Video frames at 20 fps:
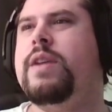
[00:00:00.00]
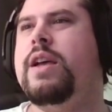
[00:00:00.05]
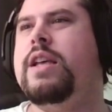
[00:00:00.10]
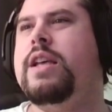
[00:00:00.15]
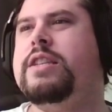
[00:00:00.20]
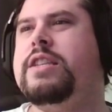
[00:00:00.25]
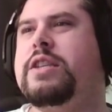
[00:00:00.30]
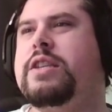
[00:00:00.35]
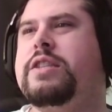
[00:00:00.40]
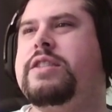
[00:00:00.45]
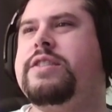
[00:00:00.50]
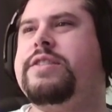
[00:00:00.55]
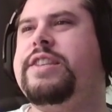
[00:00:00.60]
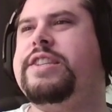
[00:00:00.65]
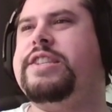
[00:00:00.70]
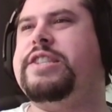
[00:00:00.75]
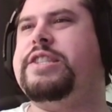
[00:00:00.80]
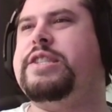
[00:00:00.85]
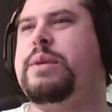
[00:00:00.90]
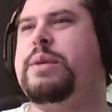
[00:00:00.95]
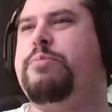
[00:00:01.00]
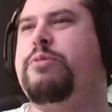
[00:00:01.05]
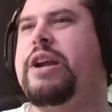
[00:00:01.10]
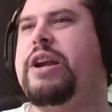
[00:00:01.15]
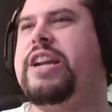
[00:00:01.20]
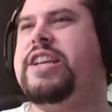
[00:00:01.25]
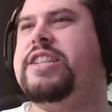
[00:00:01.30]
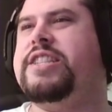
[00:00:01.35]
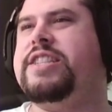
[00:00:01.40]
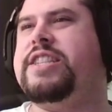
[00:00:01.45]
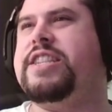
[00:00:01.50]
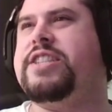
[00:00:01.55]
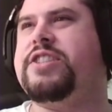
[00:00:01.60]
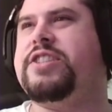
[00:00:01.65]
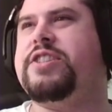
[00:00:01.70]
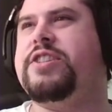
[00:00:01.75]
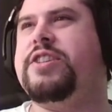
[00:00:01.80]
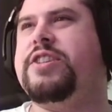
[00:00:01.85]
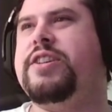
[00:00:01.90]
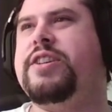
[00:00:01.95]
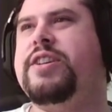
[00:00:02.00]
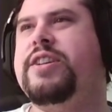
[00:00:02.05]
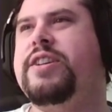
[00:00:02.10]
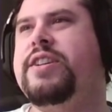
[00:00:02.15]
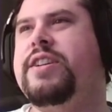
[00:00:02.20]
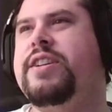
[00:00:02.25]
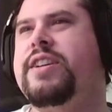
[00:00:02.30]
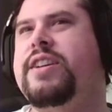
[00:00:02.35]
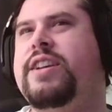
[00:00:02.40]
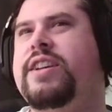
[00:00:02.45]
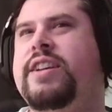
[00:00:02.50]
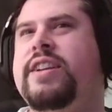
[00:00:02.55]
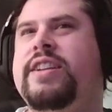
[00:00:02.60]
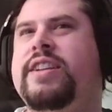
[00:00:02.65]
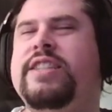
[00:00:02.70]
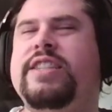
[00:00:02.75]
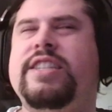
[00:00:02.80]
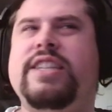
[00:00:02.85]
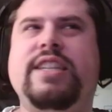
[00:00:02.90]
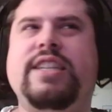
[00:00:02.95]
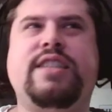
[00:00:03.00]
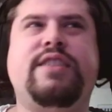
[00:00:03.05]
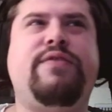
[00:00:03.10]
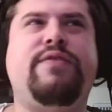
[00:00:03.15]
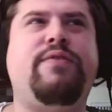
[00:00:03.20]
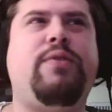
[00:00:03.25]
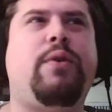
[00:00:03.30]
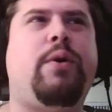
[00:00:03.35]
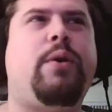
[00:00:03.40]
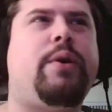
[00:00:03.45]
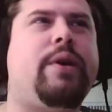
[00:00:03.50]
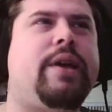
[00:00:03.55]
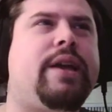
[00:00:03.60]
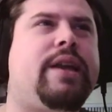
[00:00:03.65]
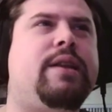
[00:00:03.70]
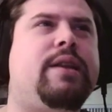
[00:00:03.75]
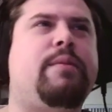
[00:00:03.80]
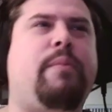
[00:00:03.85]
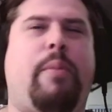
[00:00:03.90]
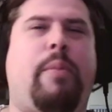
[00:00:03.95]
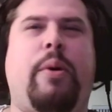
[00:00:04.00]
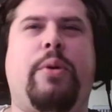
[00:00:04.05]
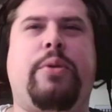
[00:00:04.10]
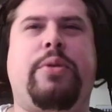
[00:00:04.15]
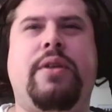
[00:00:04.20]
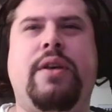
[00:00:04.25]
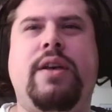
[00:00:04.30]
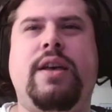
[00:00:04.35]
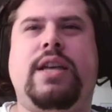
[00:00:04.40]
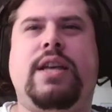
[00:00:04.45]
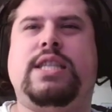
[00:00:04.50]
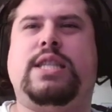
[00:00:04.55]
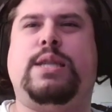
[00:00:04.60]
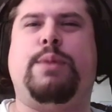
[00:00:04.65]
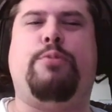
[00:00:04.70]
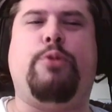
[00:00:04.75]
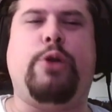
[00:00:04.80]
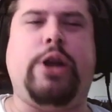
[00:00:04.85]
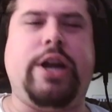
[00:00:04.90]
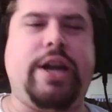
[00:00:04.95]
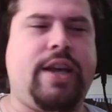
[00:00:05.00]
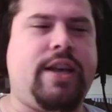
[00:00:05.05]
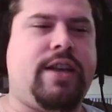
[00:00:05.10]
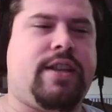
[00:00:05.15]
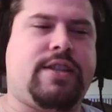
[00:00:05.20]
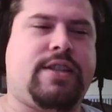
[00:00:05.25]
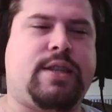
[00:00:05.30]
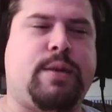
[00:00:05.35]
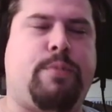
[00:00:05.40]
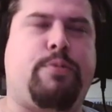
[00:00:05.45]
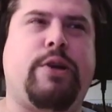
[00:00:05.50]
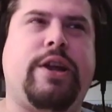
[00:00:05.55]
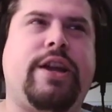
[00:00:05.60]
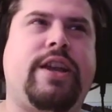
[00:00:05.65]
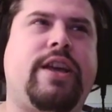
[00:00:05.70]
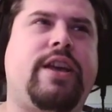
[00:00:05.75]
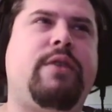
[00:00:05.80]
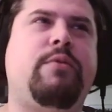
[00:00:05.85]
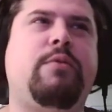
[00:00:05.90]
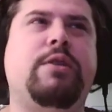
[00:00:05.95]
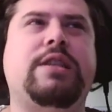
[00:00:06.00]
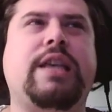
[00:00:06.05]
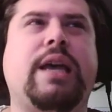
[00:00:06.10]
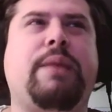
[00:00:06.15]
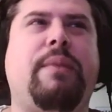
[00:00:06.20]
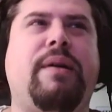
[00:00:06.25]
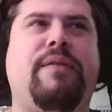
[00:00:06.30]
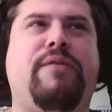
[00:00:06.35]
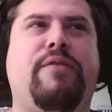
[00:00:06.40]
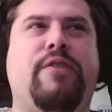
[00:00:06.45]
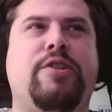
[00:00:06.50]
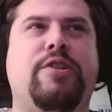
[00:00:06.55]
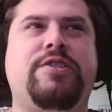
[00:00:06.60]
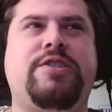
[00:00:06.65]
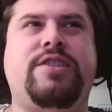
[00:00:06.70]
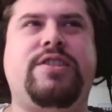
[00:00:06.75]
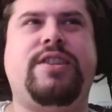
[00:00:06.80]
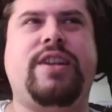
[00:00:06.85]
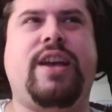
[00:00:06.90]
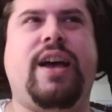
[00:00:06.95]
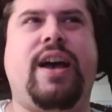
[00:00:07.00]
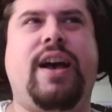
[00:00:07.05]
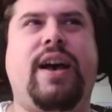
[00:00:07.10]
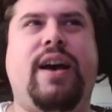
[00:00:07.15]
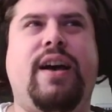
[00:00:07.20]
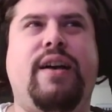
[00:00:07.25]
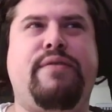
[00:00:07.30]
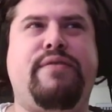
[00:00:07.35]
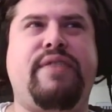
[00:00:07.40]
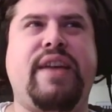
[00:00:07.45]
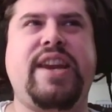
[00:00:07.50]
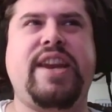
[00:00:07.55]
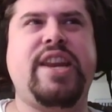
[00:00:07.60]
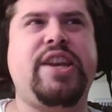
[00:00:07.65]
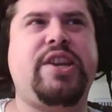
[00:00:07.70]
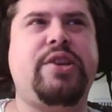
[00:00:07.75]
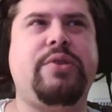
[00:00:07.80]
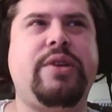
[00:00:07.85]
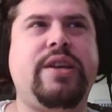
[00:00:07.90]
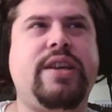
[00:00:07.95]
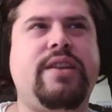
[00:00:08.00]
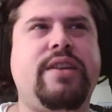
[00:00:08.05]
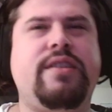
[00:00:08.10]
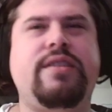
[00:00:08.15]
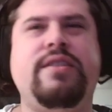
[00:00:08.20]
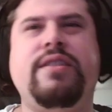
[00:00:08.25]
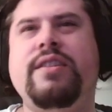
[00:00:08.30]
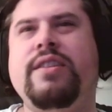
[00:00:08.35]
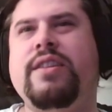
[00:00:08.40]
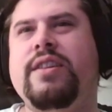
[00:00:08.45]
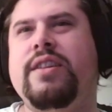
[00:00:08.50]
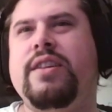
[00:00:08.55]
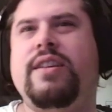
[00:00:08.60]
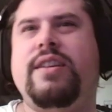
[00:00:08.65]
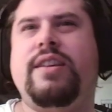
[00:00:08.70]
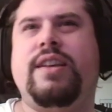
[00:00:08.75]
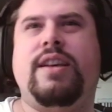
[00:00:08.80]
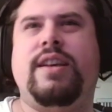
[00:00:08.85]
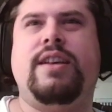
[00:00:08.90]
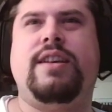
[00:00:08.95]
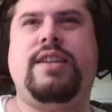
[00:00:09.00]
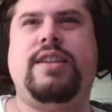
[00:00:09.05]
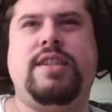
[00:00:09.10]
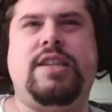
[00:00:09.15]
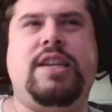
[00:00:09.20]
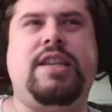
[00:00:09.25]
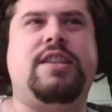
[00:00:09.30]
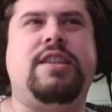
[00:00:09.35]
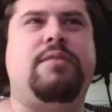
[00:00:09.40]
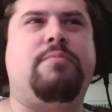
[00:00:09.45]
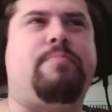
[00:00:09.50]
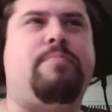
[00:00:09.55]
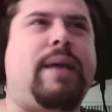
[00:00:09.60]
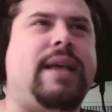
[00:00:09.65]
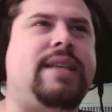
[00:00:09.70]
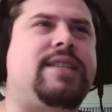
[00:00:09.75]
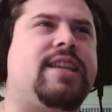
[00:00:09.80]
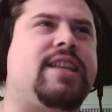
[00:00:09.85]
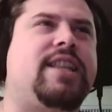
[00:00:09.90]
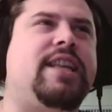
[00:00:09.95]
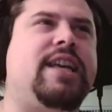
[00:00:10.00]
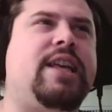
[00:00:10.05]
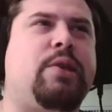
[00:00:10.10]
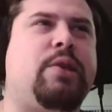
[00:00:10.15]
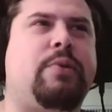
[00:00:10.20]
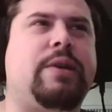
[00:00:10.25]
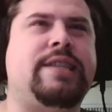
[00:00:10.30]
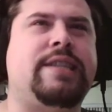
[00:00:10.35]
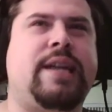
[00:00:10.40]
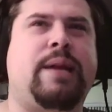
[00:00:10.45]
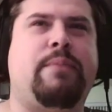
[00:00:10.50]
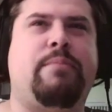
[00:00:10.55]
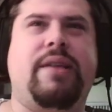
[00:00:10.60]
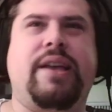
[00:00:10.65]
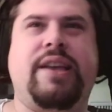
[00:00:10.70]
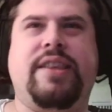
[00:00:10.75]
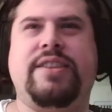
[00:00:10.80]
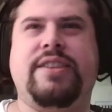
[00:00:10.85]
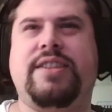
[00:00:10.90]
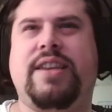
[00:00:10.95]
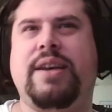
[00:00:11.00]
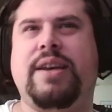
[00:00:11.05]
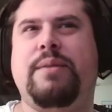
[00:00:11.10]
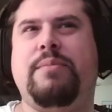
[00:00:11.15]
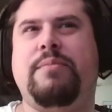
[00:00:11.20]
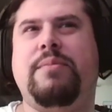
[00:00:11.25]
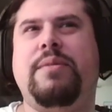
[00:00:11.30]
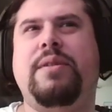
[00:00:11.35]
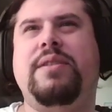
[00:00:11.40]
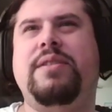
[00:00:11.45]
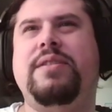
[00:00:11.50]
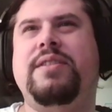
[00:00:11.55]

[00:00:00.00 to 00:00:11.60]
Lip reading: So this is Sabrina's sister. She is fine. The both Sabrina was like my first Fated unit. She's basically the reason I'm playing this game.